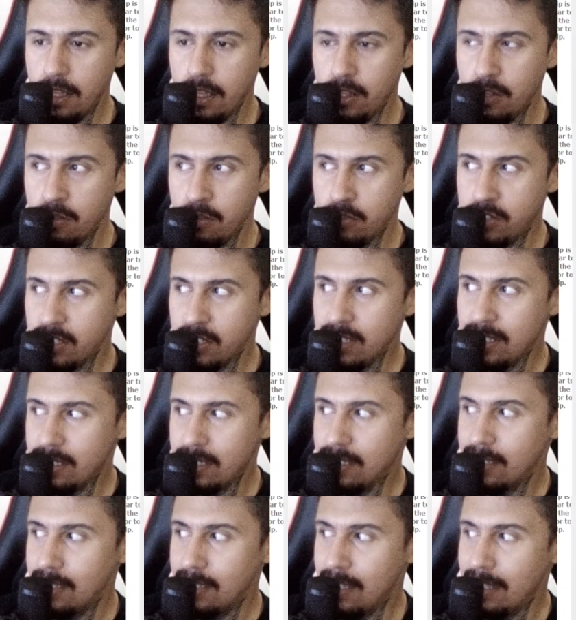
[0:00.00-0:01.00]
you just
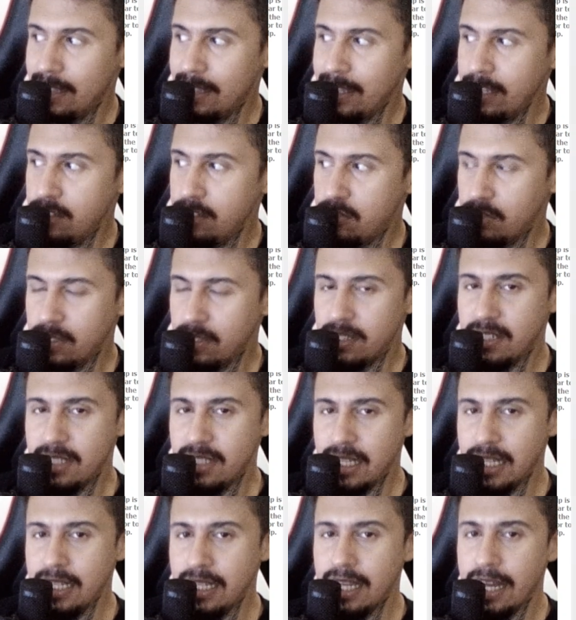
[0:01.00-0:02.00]
need to
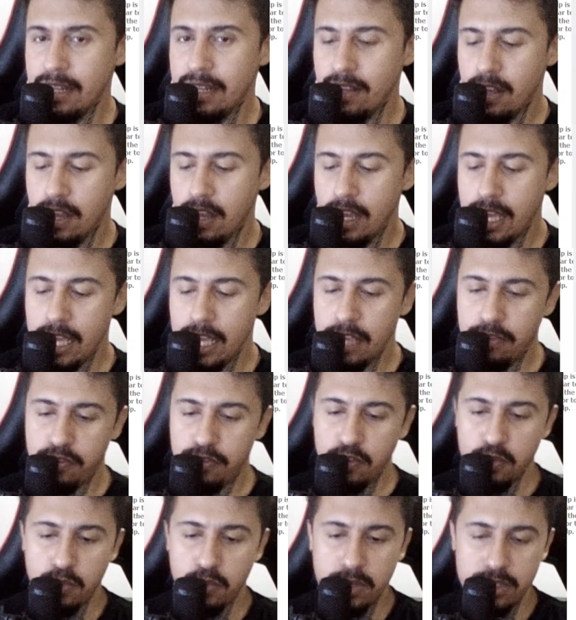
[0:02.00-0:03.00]
understand that if
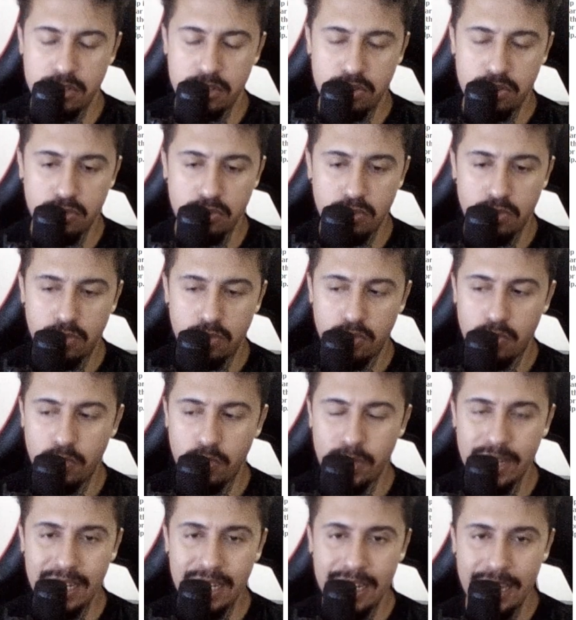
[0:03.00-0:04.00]
you want to
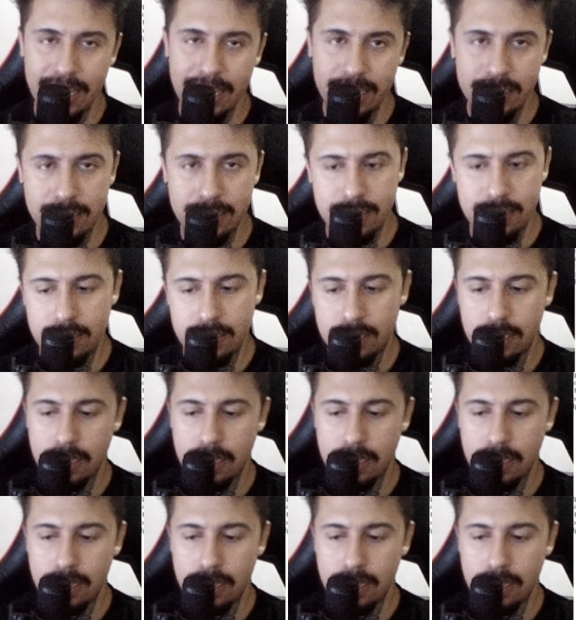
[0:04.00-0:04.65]
relate